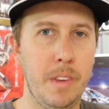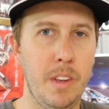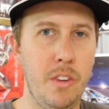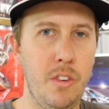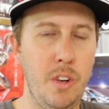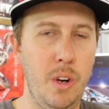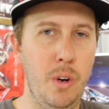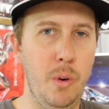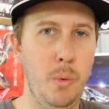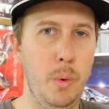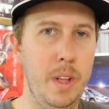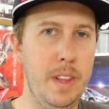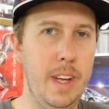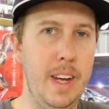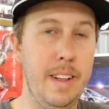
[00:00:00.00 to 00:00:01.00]
So
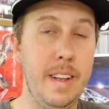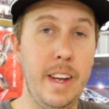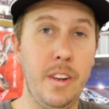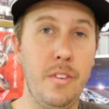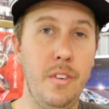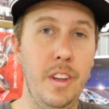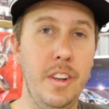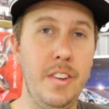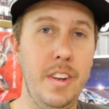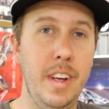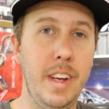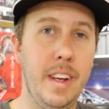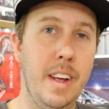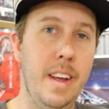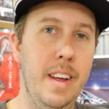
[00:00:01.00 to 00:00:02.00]
with that, thanks for
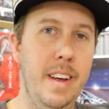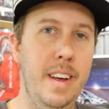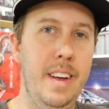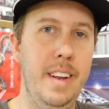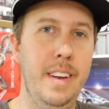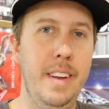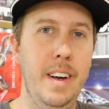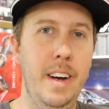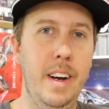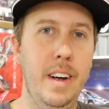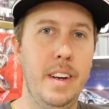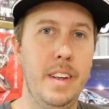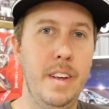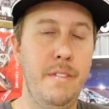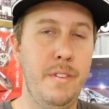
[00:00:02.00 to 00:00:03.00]
listening, and
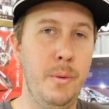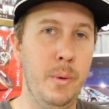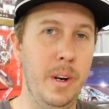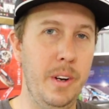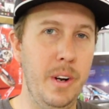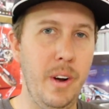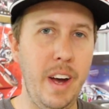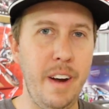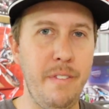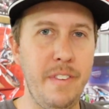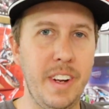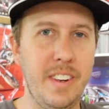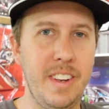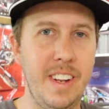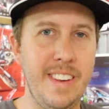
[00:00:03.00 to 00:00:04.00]
if you want to know how to
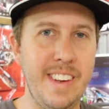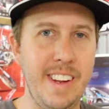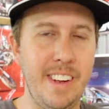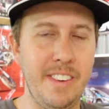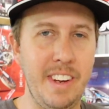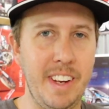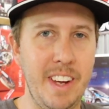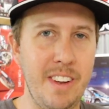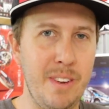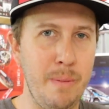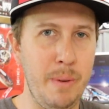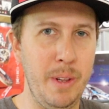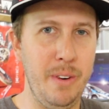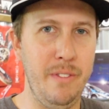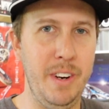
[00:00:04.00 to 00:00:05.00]
fix these things, I got some
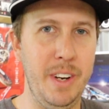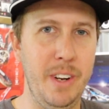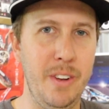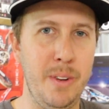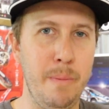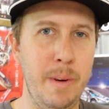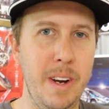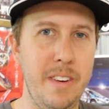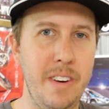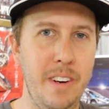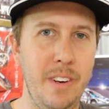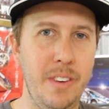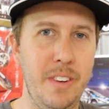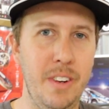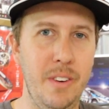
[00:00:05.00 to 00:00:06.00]
other videos on my
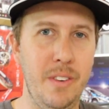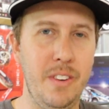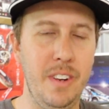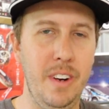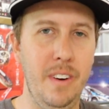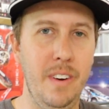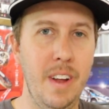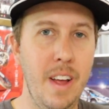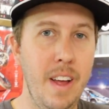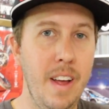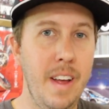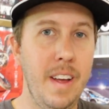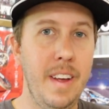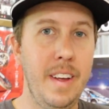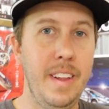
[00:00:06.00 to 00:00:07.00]
channel too. So
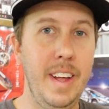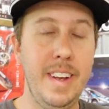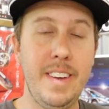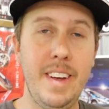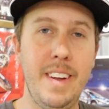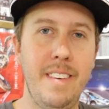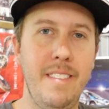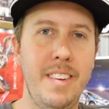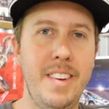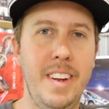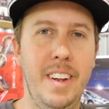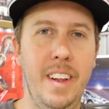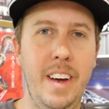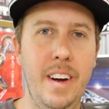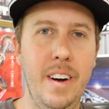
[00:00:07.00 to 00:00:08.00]
that's it. See
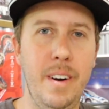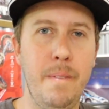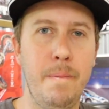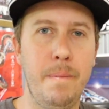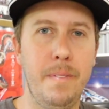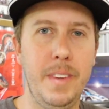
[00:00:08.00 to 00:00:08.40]
you later.